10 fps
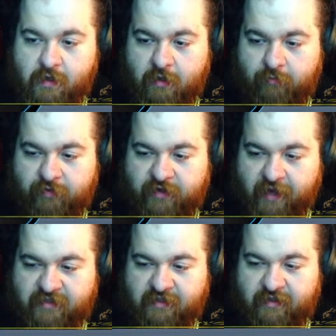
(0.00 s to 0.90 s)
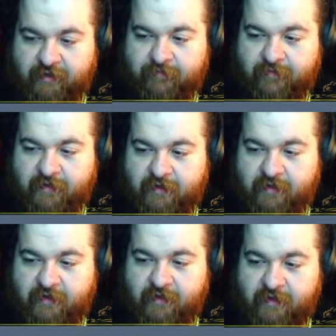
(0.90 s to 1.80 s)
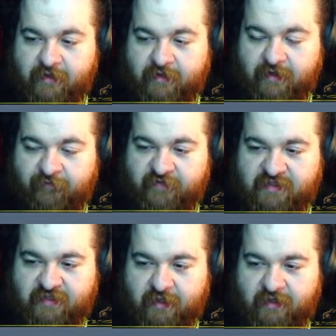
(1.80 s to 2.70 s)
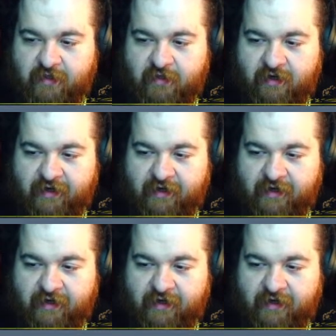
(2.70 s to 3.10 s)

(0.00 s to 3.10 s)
but yeah, I'm just gonna give this thing an odd